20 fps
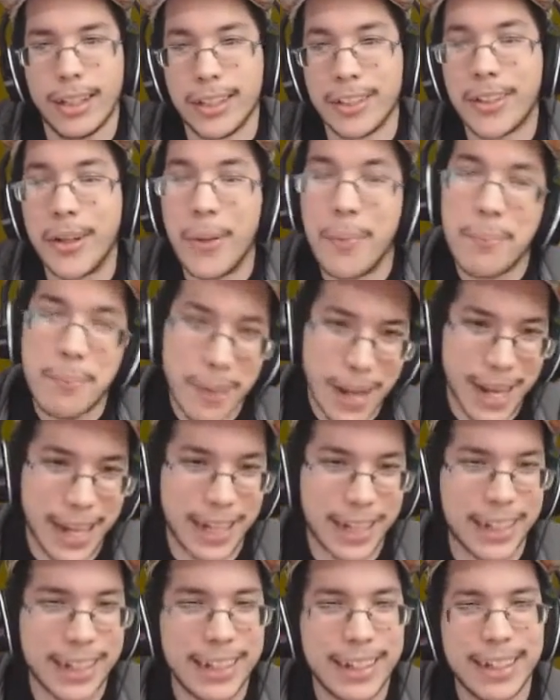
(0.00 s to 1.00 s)
Go back.
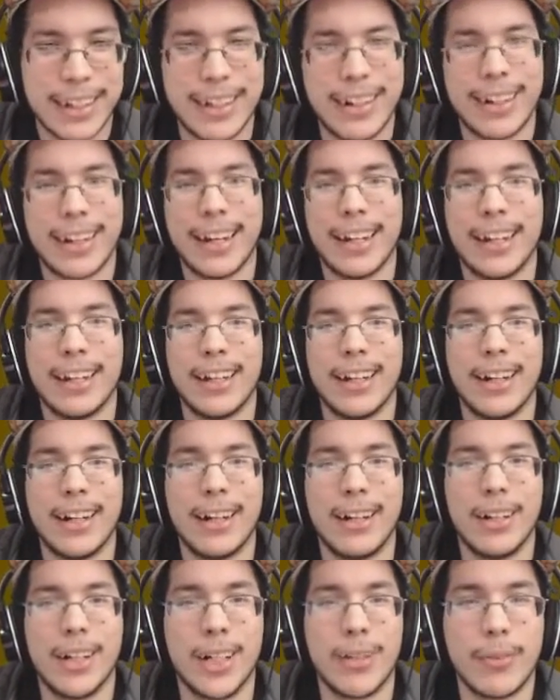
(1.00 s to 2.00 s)
All right.
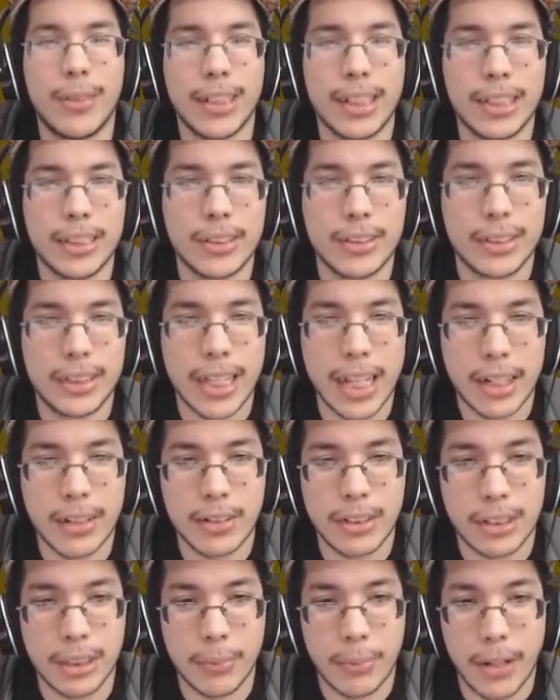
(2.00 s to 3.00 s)
Wingdings use tackle.
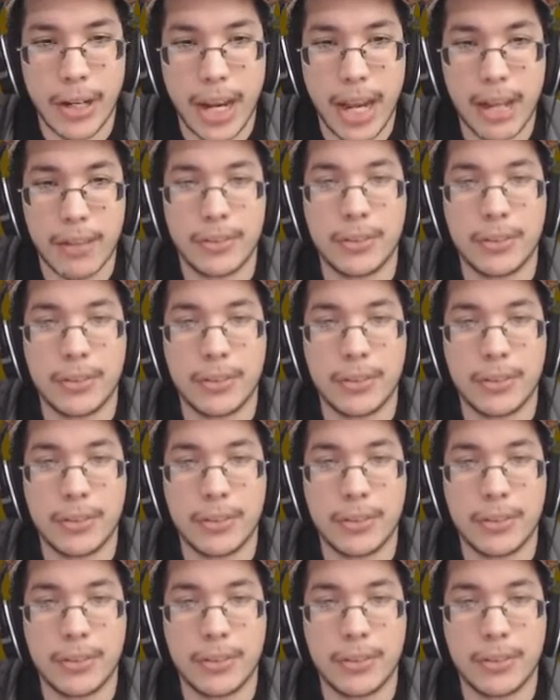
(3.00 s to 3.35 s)
That's about half.